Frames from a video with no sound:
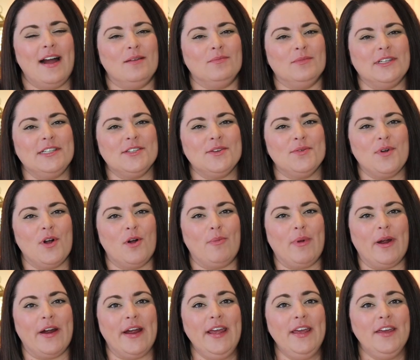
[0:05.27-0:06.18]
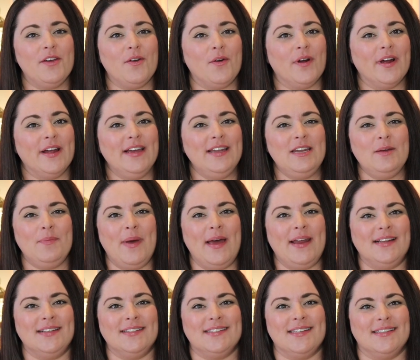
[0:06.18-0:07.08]
I'm Lisa Rowberry, your
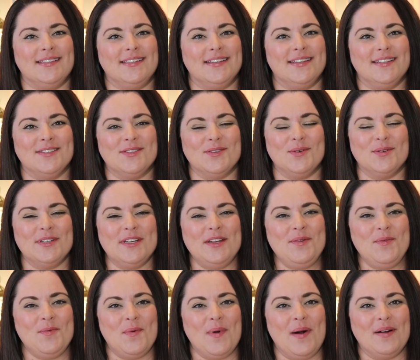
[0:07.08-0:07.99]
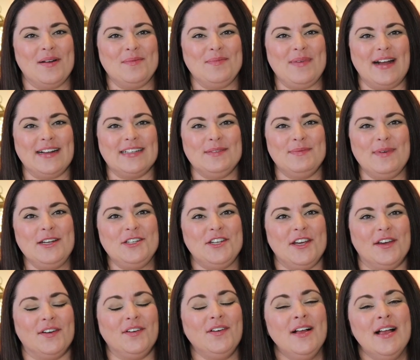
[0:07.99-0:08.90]
independent Scentsy consultant. Welcome back to my
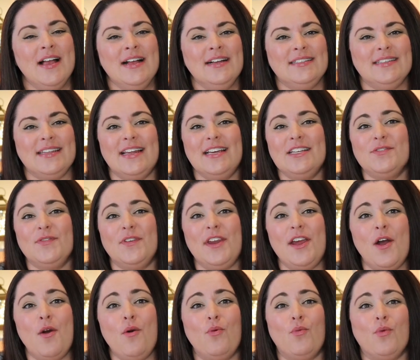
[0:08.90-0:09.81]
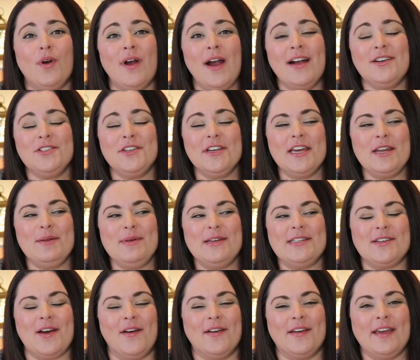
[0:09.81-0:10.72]
channel. Today's video, we're actually gonna be
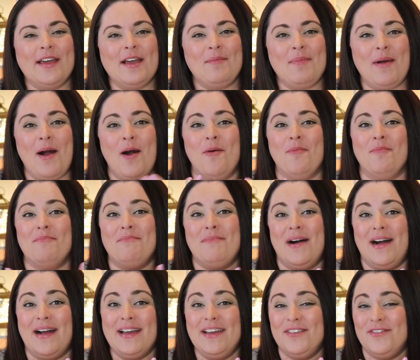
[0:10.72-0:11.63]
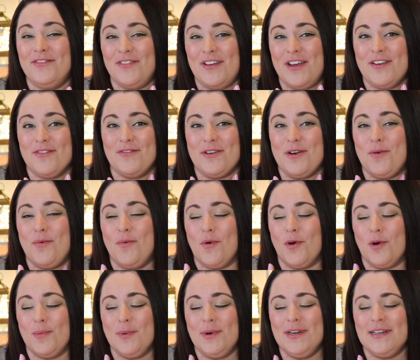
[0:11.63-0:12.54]
talking about my favorite
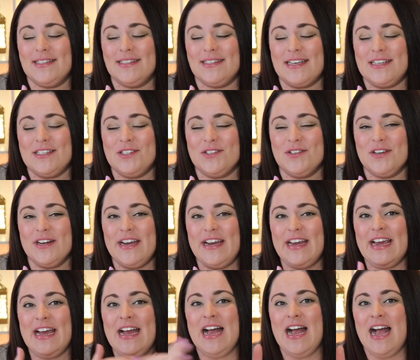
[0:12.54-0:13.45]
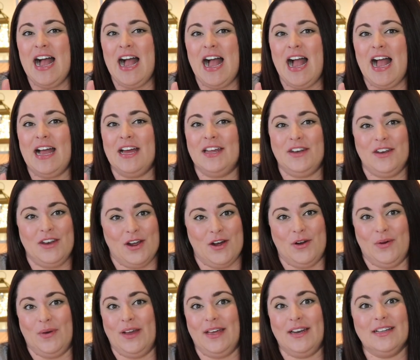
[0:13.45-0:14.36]
warmer accessory. And
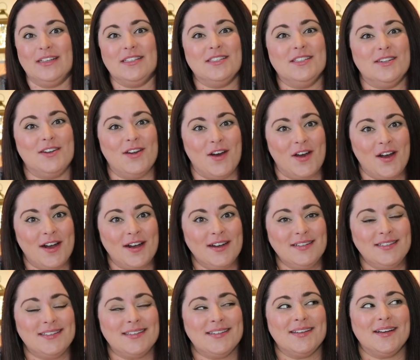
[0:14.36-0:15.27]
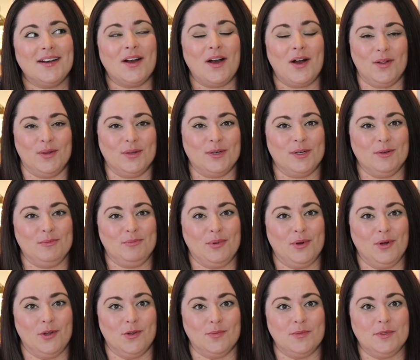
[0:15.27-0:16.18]
no, it is not colored
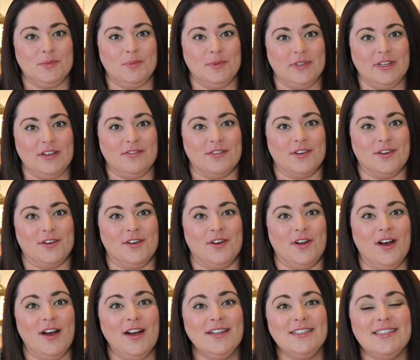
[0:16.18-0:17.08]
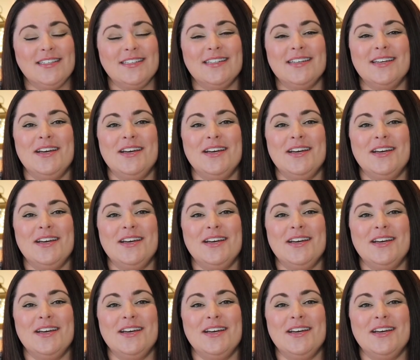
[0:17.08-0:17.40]
bulbs, believe it or not